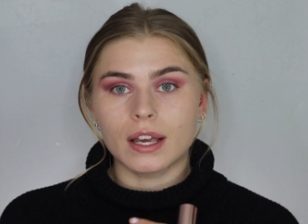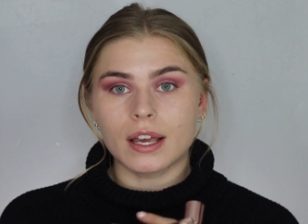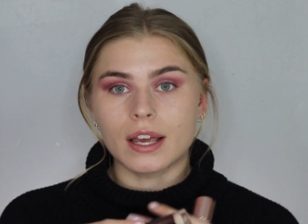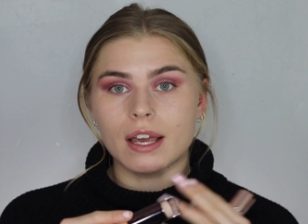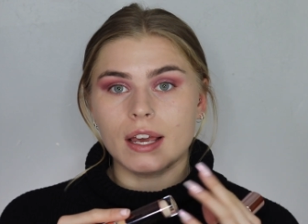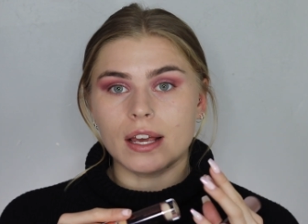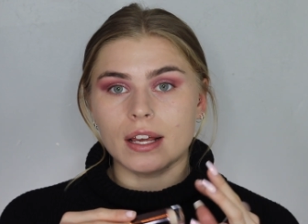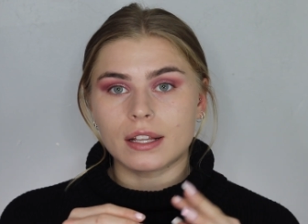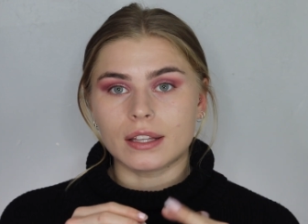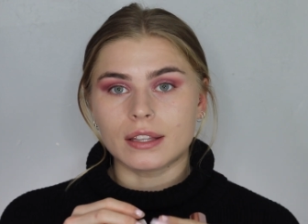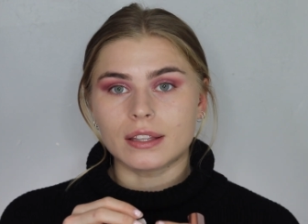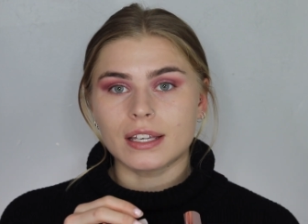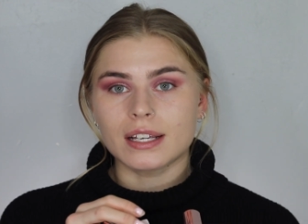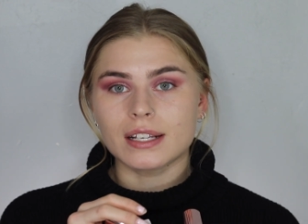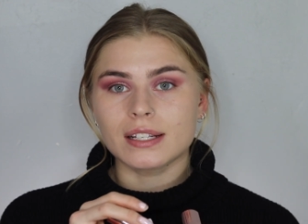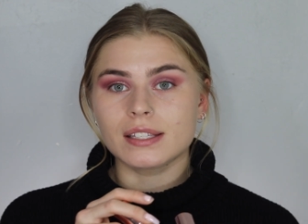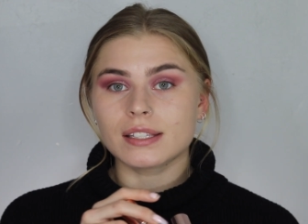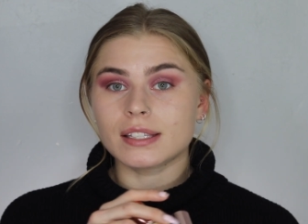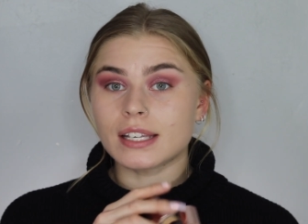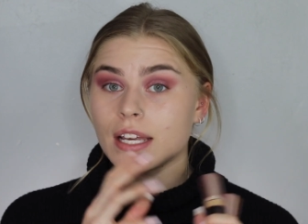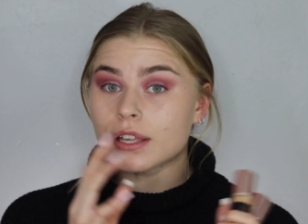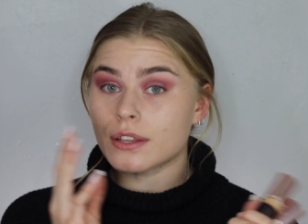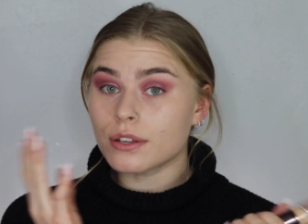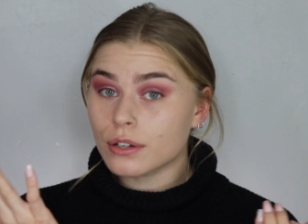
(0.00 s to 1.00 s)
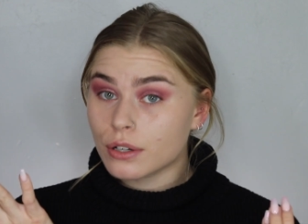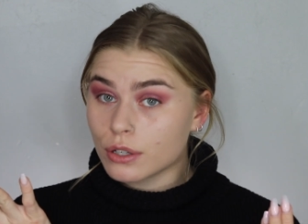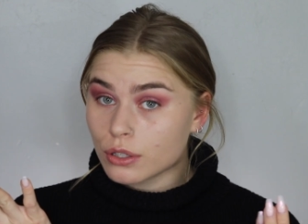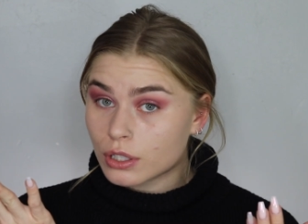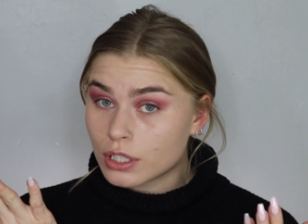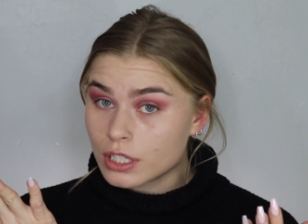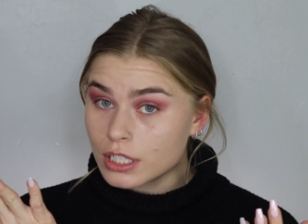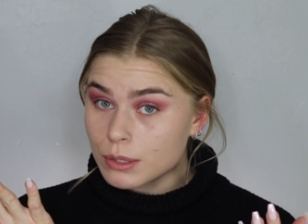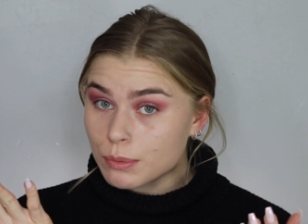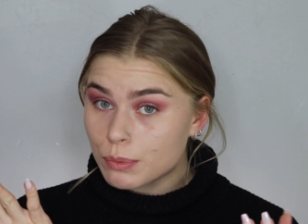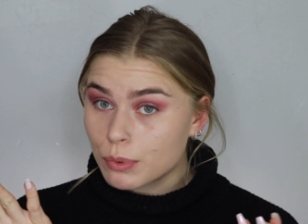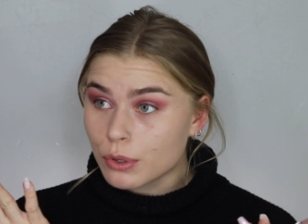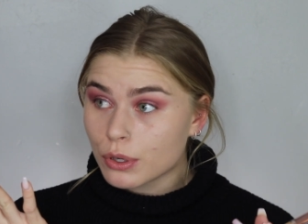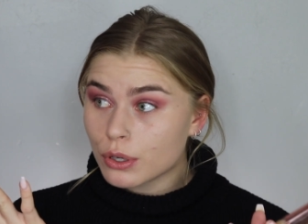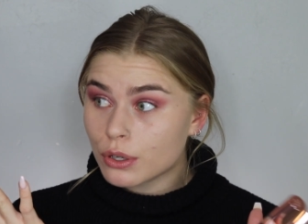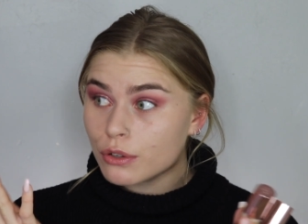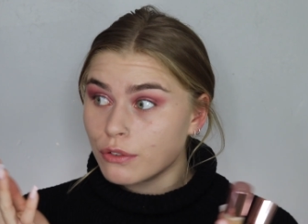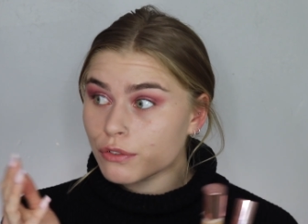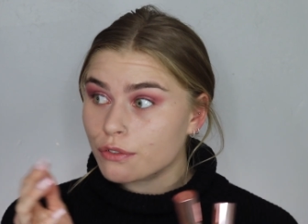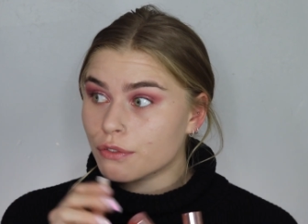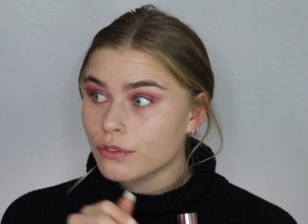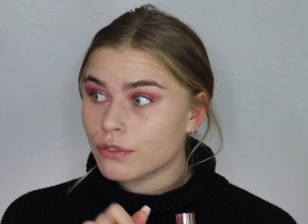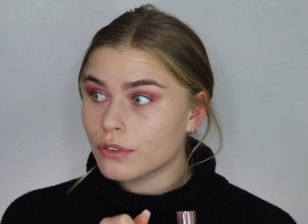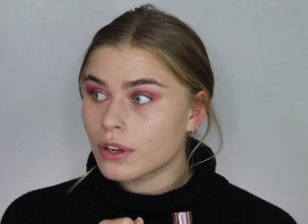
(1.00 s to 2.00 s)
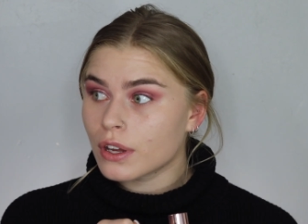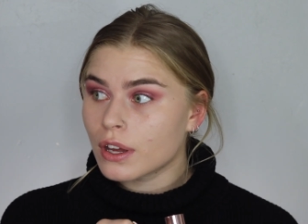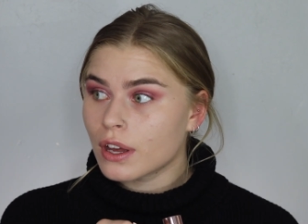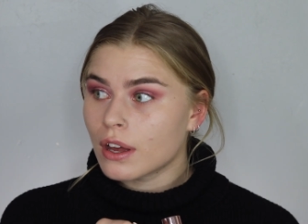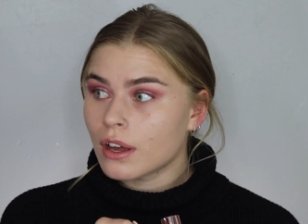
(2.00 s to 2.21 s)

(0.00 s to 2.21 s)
and they say they're crease proof.